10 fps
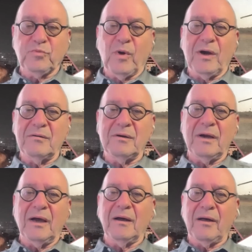is
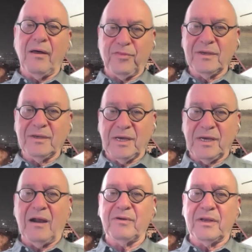where things
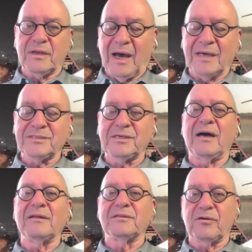are in Gaza.